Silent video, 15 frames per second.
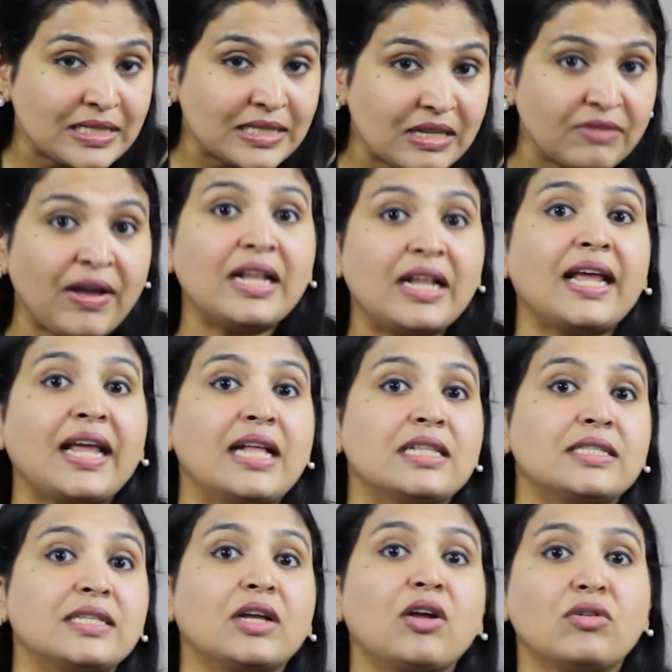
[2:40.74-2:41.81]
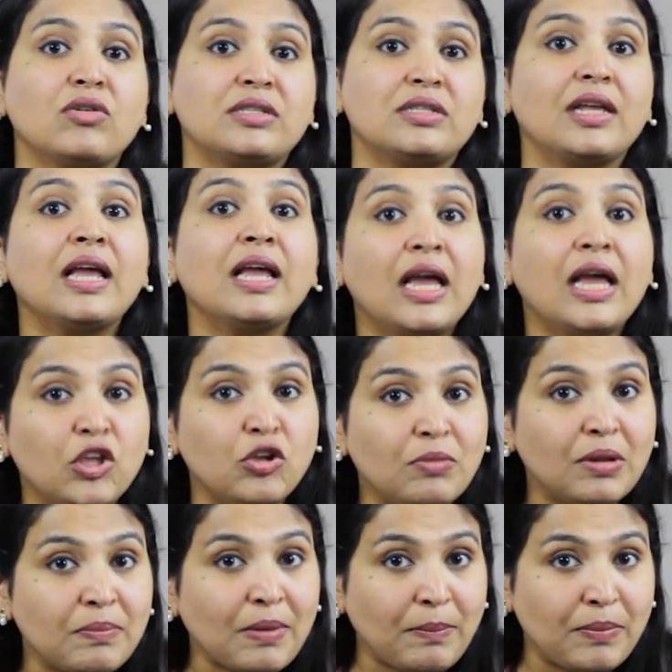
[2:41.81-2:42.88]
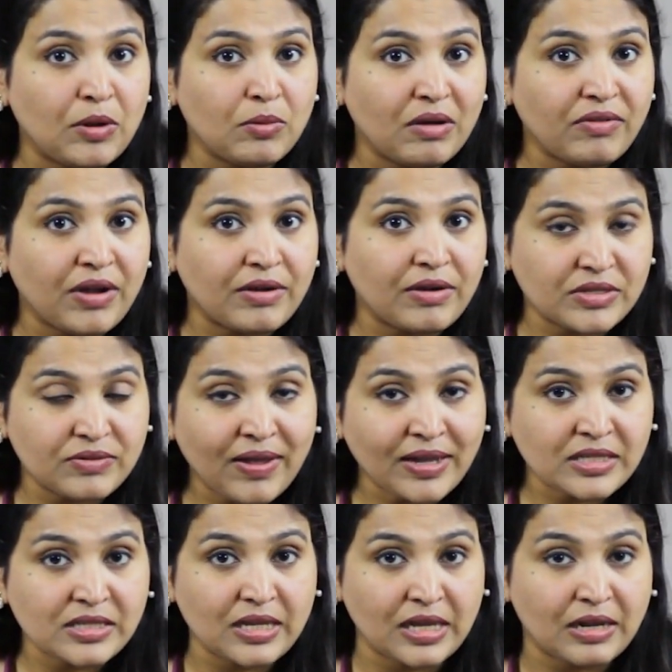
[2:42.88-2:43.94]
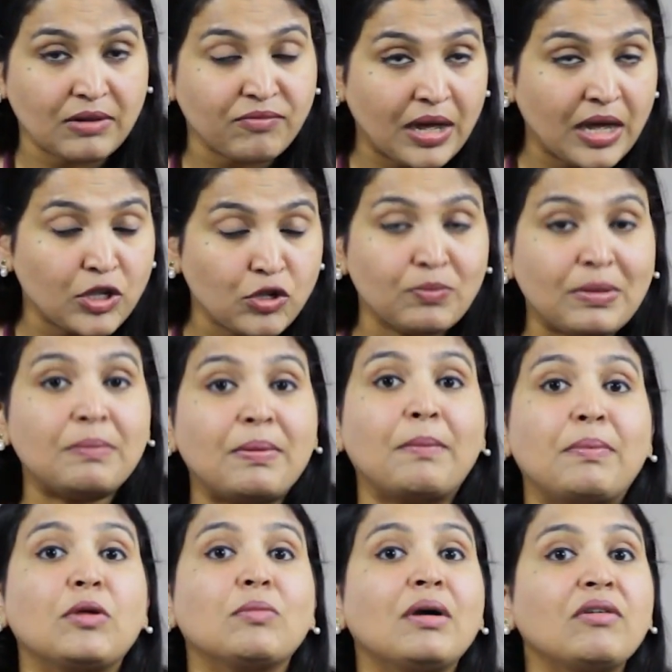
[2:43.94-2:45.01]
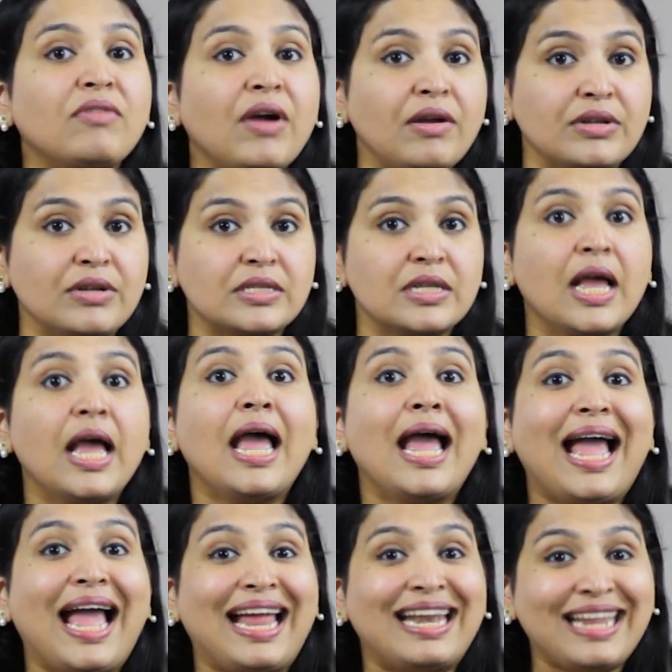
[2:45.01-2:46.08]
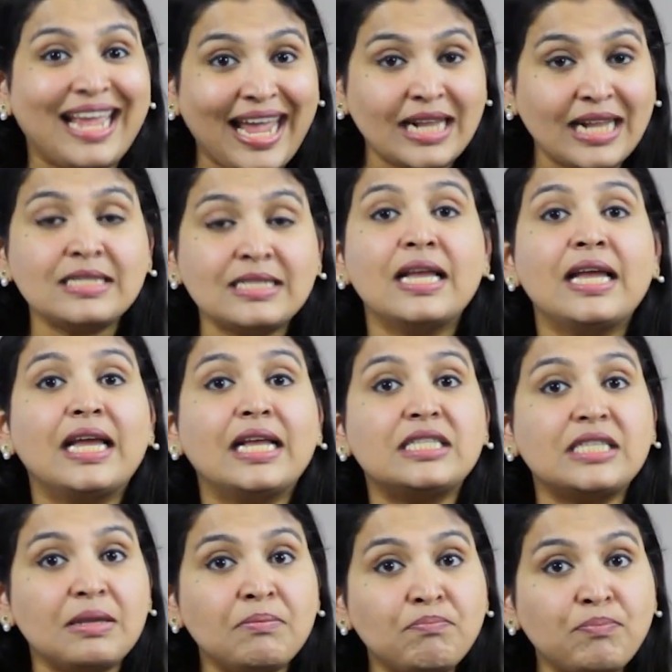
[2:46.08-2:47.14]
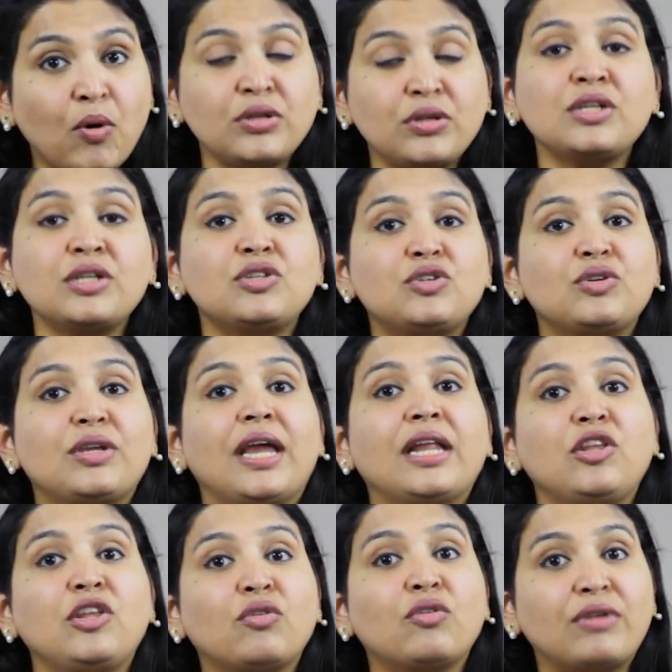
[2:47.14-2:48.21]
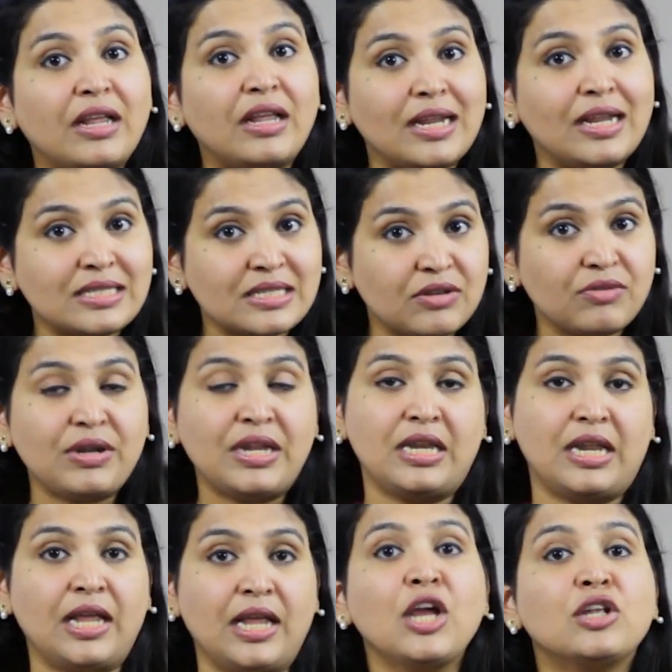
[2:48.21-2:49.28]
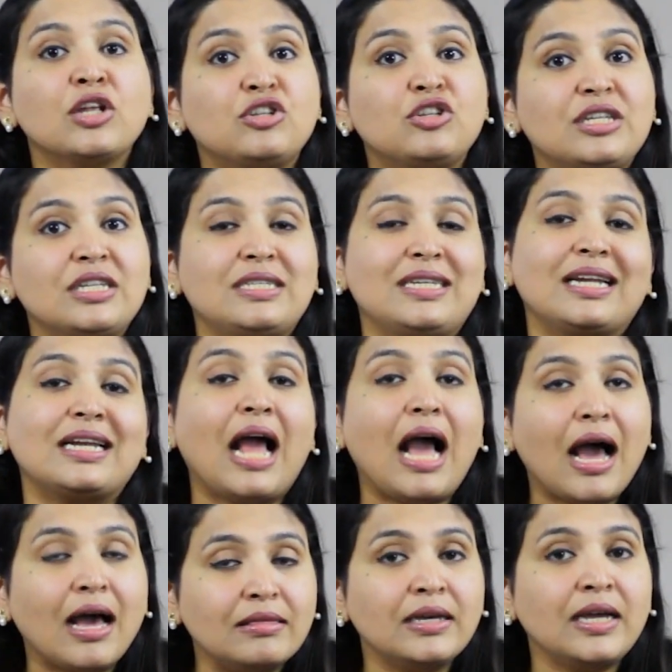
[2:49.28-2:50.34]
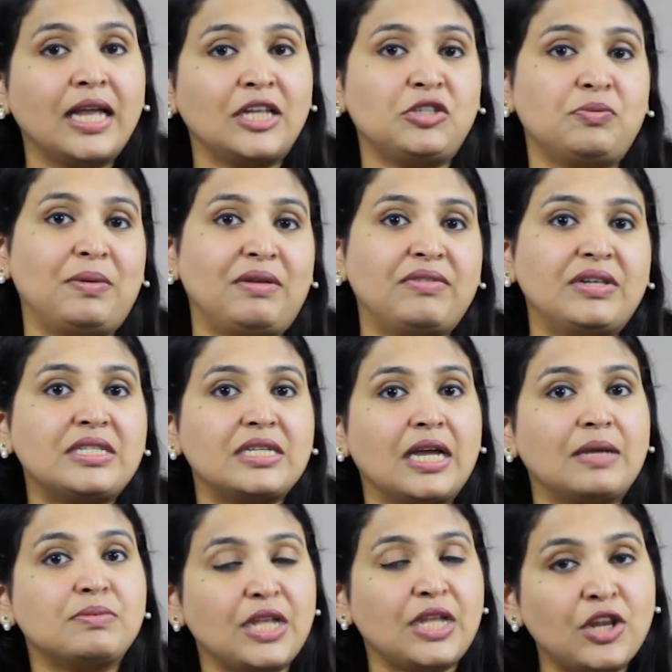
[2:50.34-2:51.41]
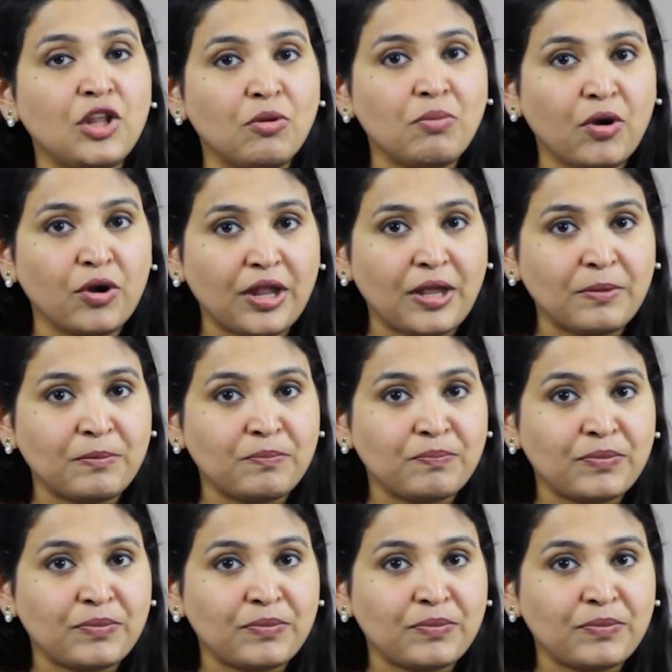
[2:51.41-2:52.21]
cervical cancer causing human papillomavirus vaccine, human papillomavirus, and hence it's important to get your regular screening to detect other HPV types in your body.